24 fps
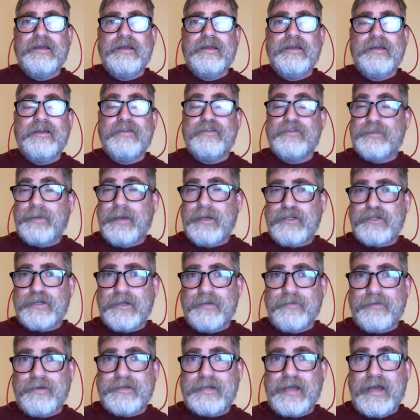especially
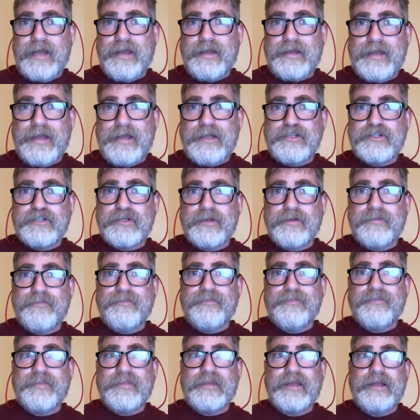in retaliation,
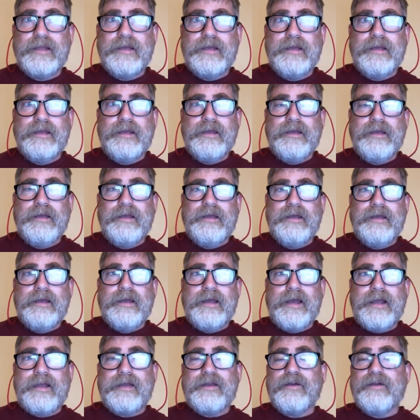
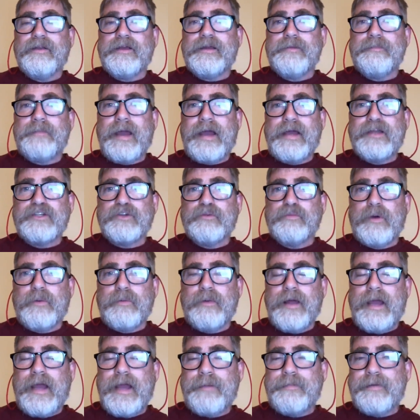I can only imagine what
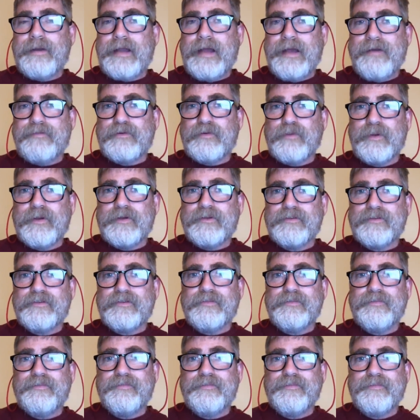will happen afterwards.
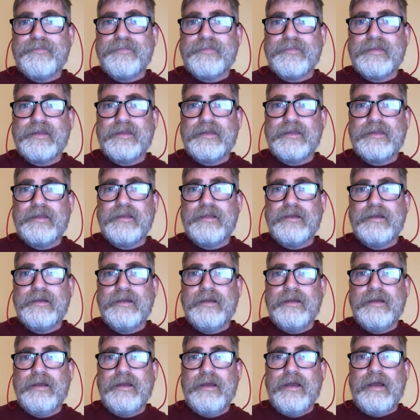
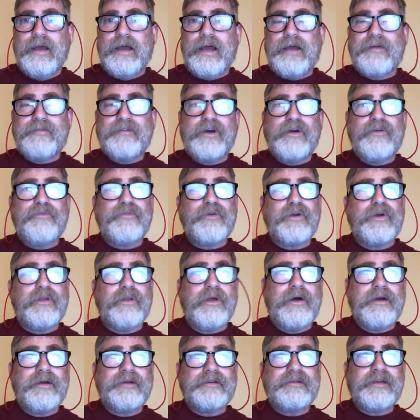I've known for a
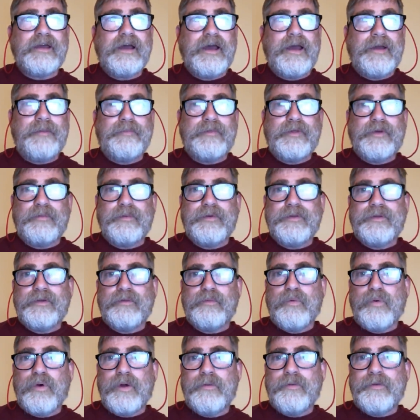long time that when the
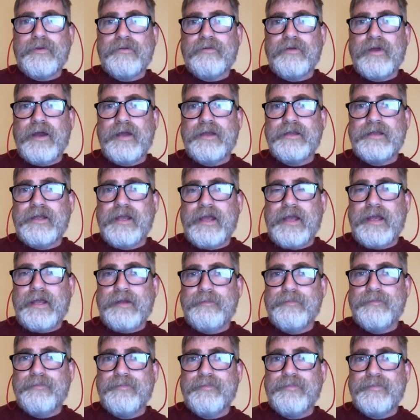war with Iran
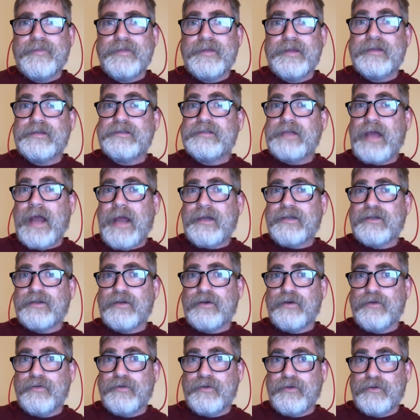came, that
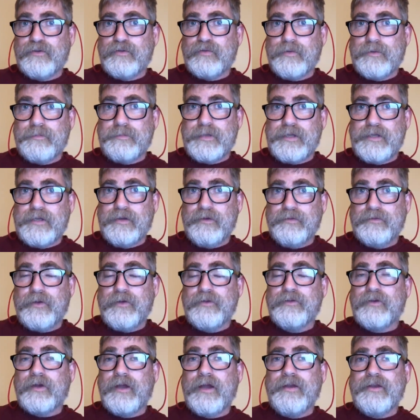tactical nukes would be used.
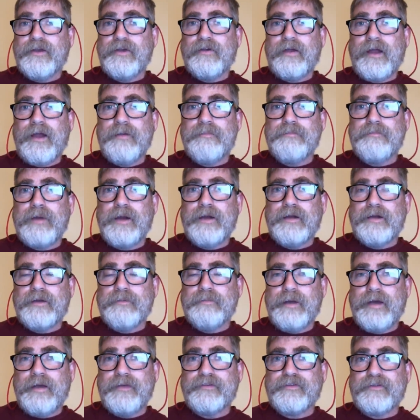Those are underground bunker
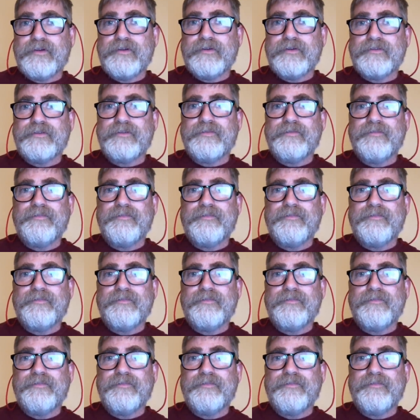busters.